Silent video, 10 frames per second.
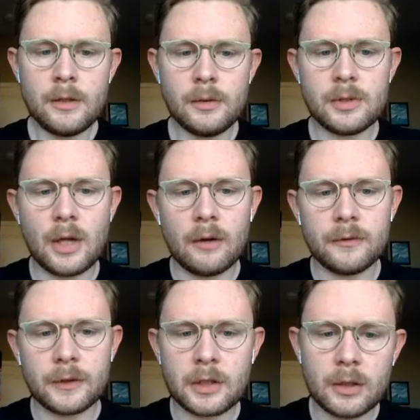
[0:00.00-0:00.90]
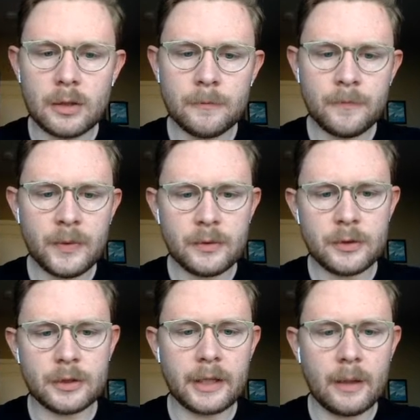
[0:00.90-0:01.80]
You solve for Q, you
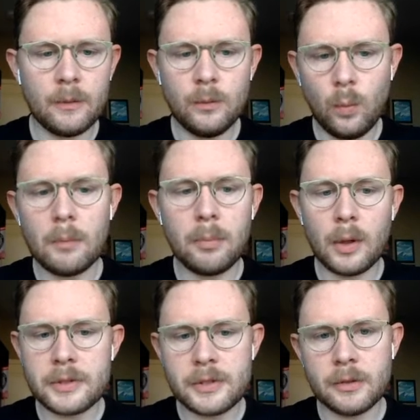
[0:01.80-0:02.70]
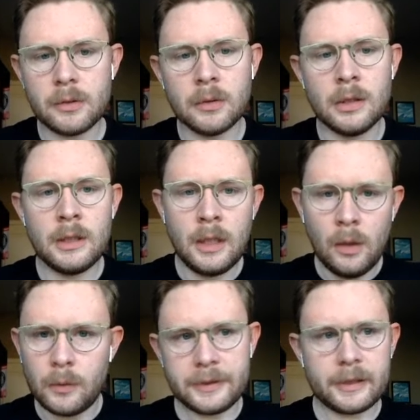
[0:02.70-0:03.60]
should get 1.2.
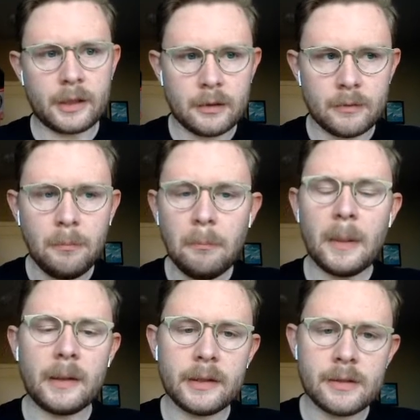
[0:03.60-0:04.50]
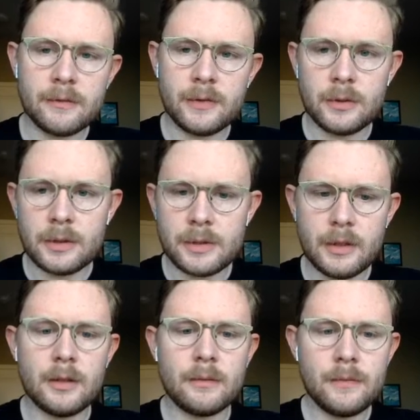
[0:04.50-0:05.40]
We're dealing in millions of units
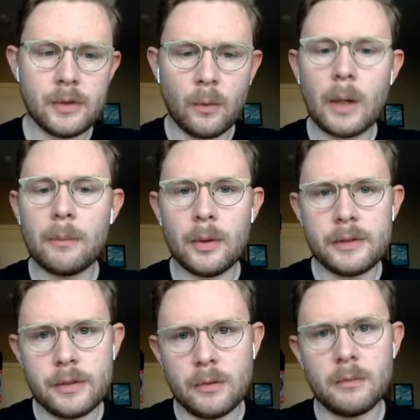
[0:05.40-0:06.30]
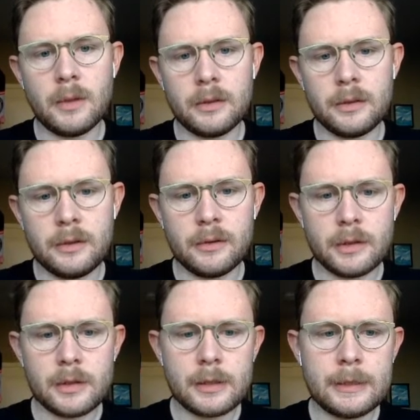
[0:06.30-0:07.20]
here, so 1.2 million
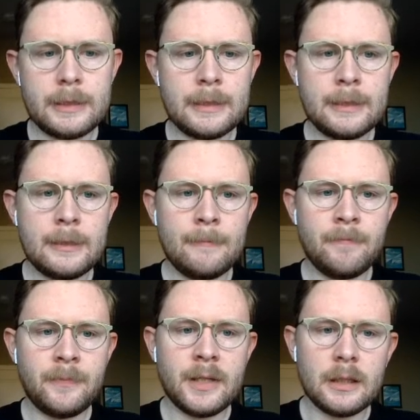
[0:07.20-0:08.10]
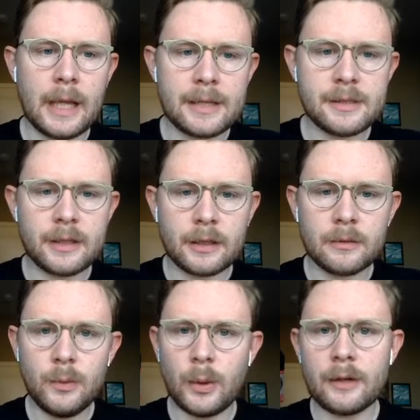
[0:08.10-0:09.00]
units. Last thing,
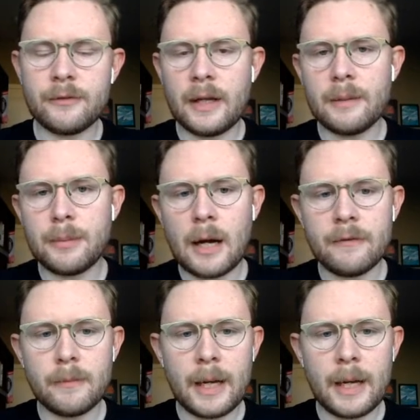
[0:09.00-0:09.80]
we want to find the profit